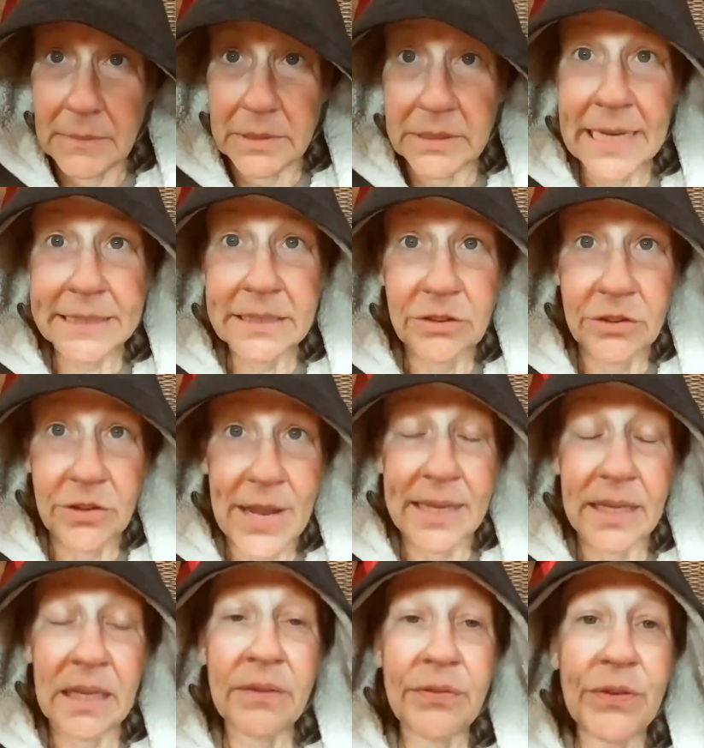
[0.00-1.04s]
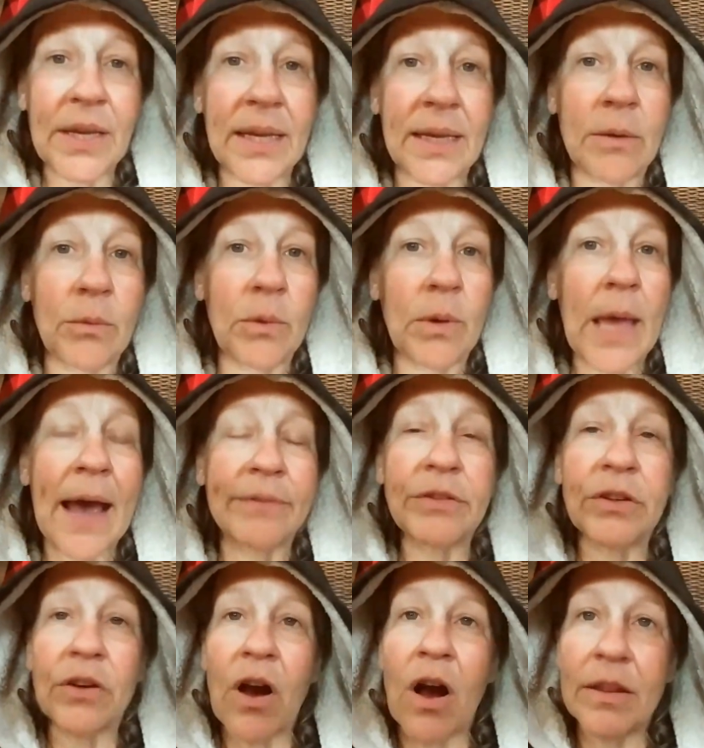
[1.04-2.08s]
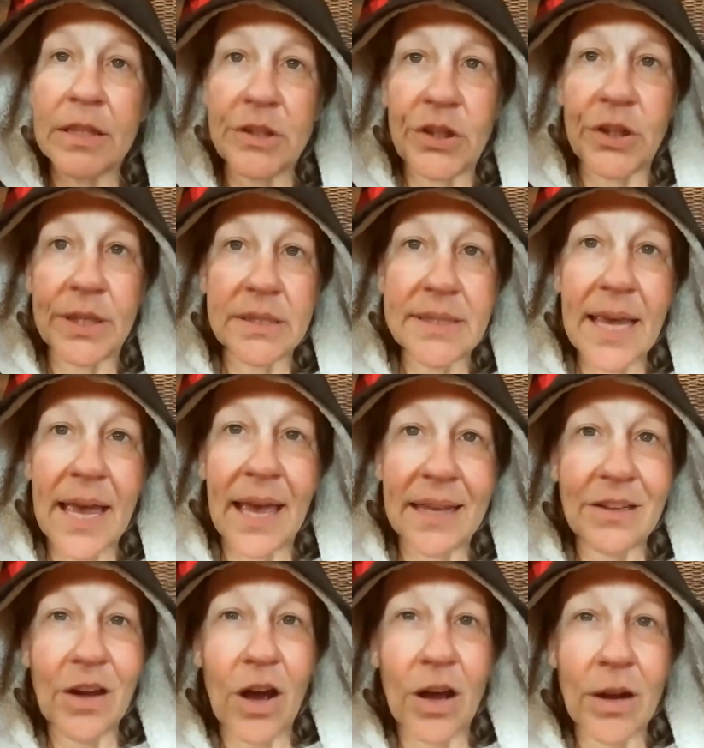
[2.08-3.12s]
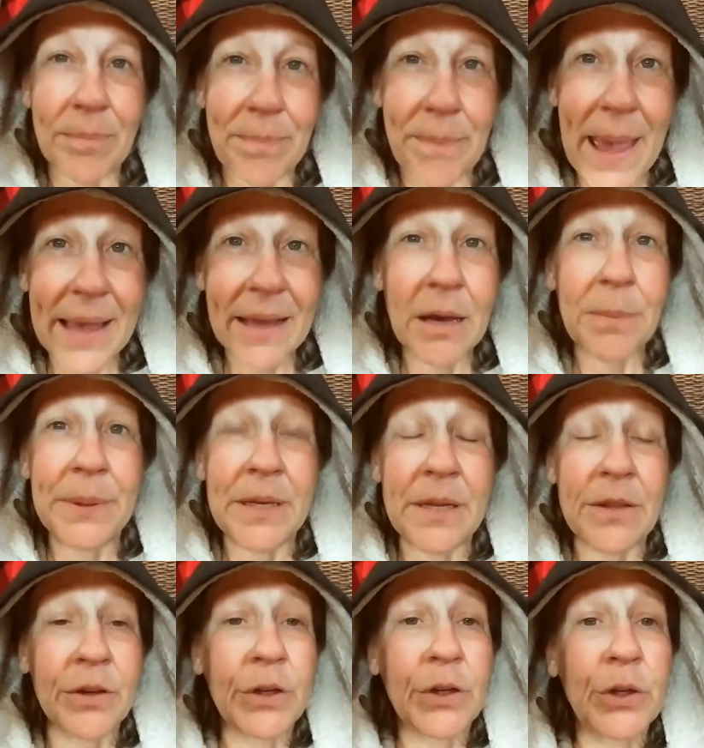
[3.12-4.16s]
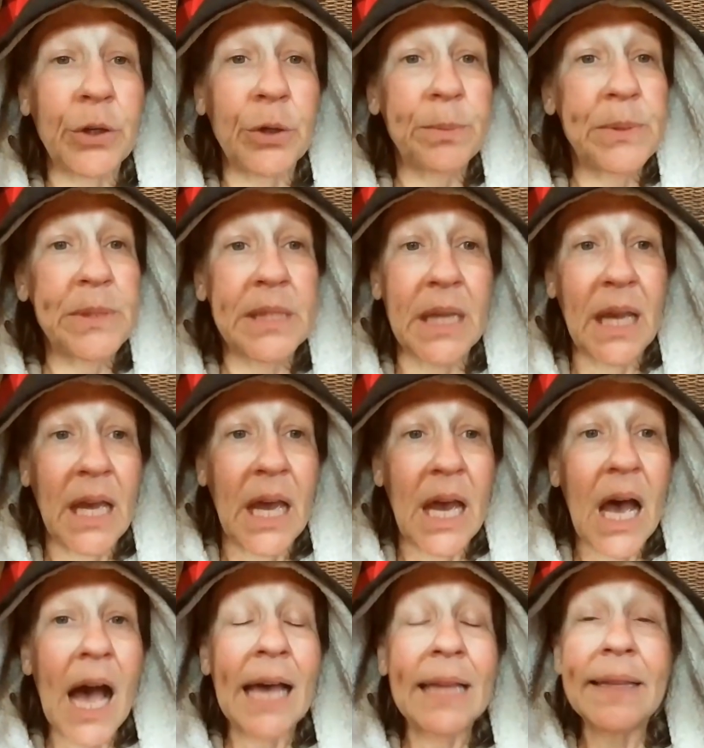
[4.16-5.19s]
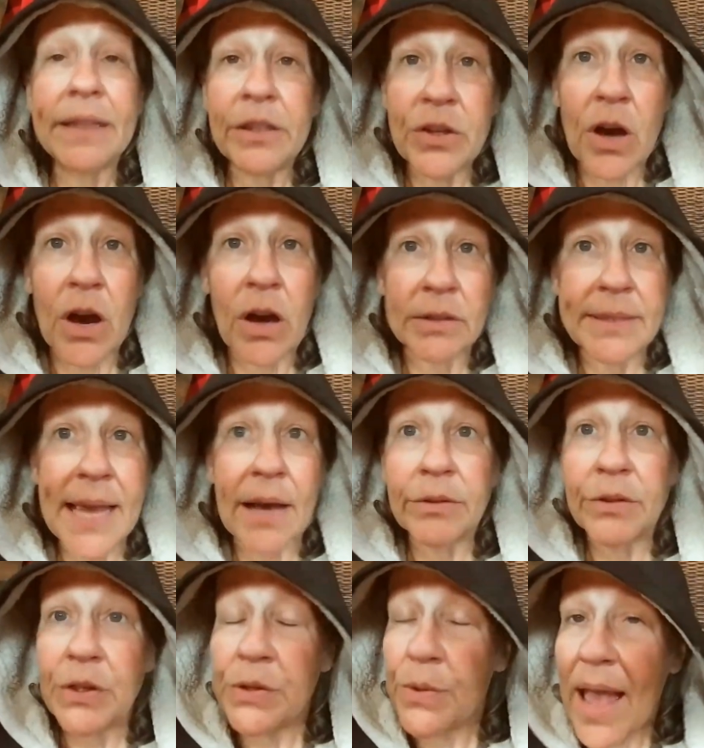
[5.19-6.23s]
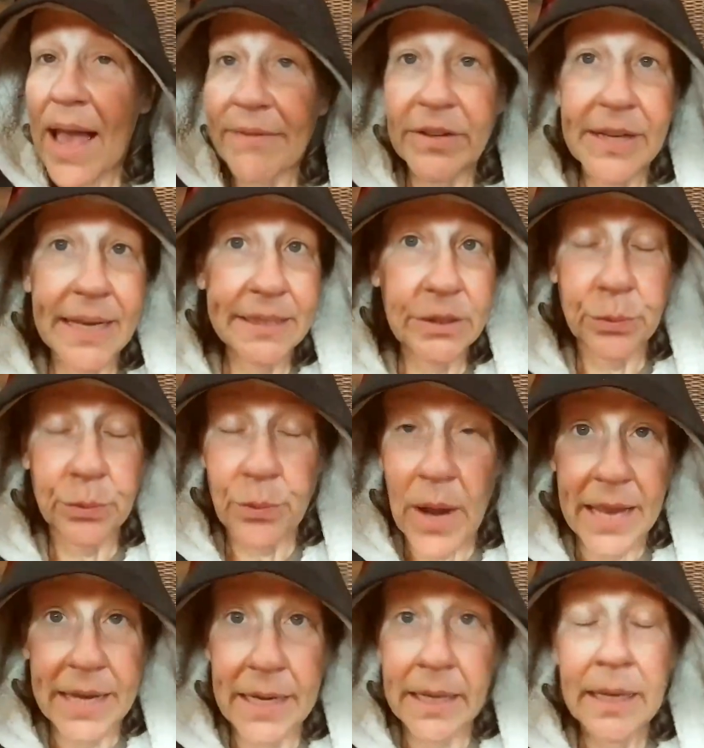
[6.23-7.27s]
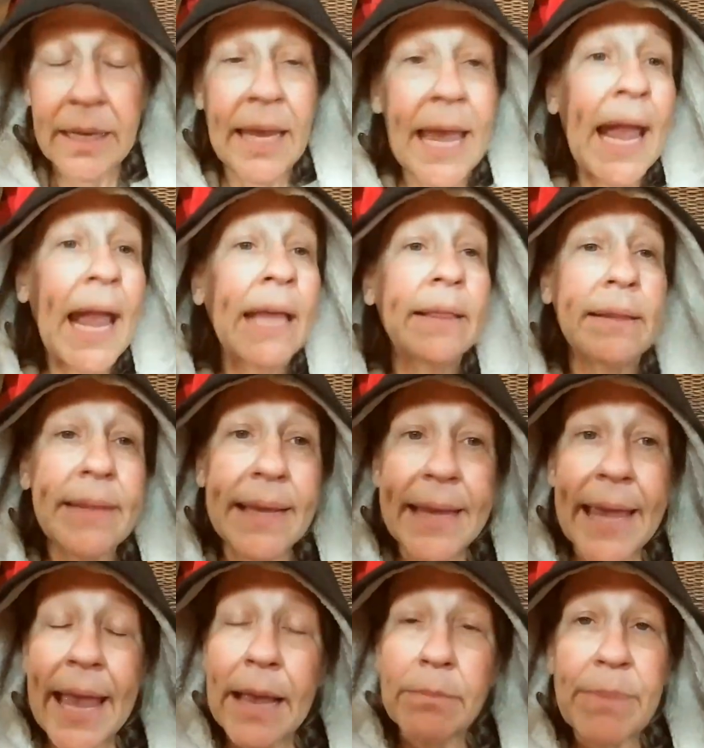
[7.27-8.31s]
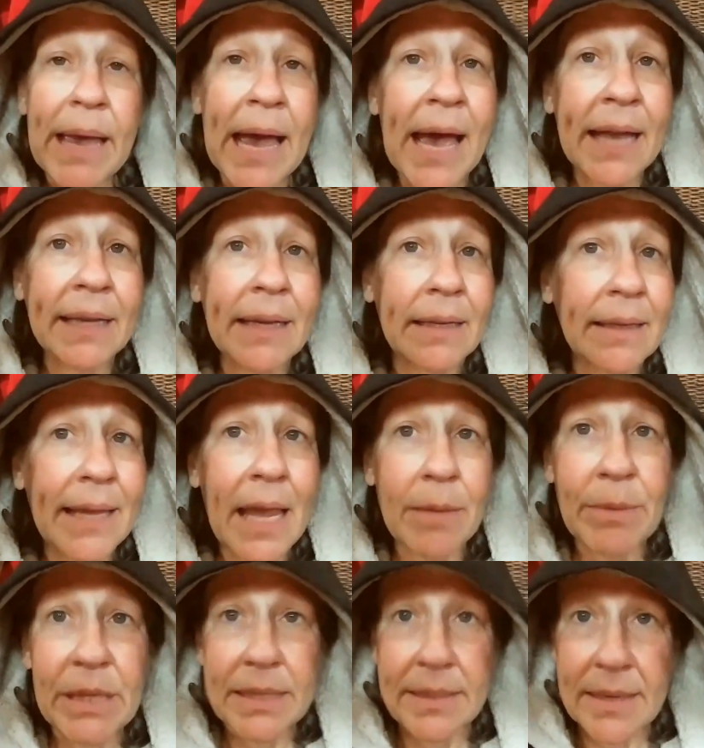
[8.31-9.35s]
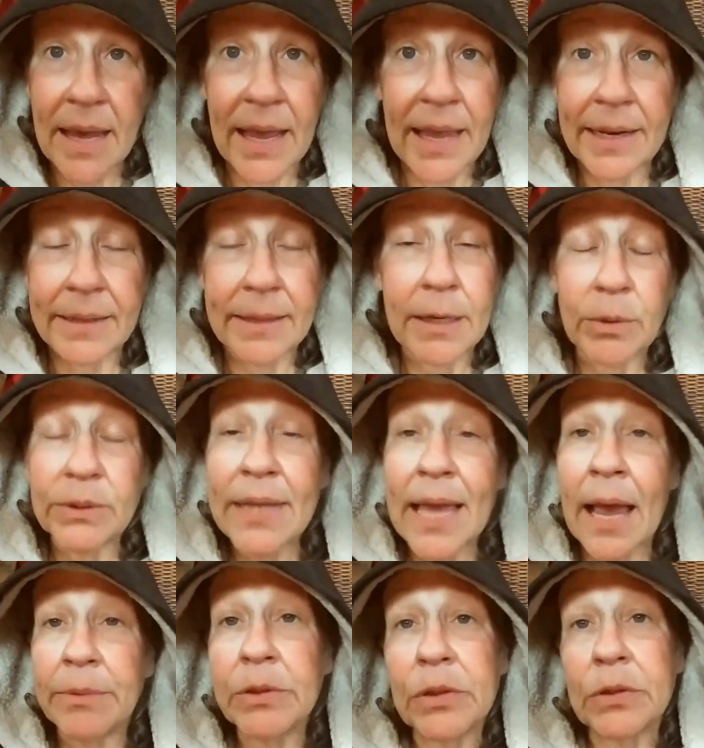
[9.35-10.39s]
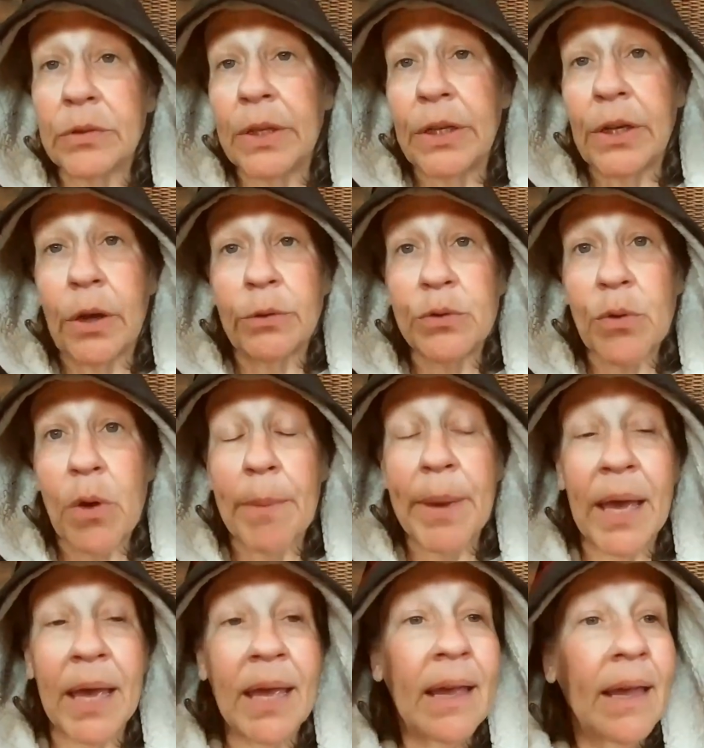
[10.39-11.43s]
yesterday evening, after all the chickens had gone back up into their coops, I let the dogs out to have a nice run. And then they came back and came inside, and there was absolutely no drama.